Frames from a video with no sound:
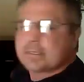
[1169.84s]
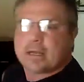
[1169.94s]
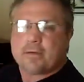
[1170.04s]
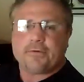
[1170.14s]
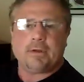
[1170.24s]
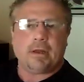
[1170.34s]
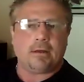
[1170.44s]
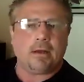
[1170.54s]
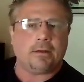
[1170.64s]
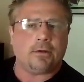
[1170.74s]
stuff in
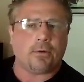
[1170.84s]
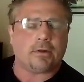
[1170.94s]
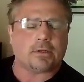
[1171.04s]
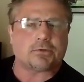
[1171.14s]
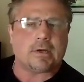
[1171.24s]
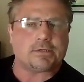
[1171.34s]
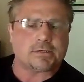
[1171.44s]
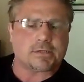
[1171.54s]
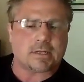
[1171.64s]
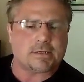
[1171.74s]
your
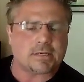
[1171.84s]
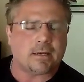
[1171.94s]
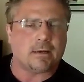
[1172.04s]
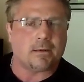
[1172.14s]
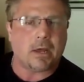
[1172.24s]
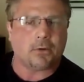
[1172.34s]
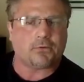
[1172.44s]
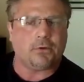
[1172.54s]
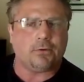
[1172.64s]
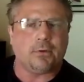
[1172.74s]
illustrations that they send in the mail
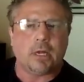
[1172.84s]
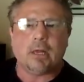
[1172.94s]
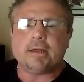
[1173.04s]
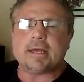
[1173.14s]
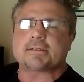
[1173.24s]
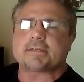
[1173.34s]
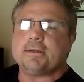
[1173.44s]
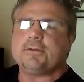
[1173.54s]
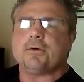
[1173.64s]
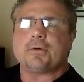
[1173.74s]
to you? Yes,
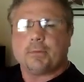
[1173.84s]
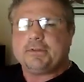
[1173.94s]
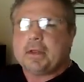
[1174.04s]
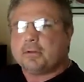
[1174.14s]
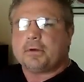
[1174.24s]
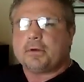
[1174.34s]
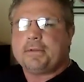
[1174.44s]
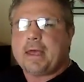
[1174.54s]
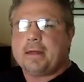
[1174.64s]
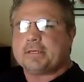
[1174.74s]
they do. Can we take a look at
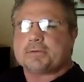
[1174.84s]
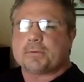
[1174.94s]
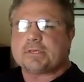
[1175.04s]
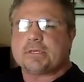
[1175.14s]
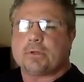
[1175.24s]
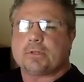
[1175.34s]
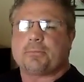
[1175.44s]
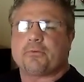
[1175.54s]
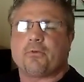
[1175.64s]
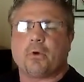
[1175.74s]
that? I just want to see what the
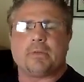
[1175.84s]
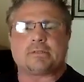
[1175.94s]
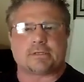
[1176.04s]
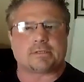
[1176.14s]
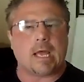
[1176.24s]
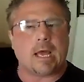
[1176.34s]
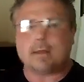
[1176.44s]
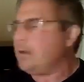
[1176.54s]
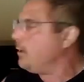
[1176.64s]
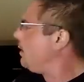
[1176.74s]
performance is like.
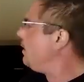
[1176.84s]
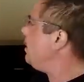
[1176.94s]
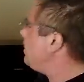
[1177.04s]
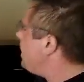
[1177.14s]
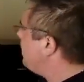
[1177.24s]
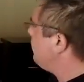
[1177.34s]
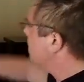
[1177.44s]
Yeah, we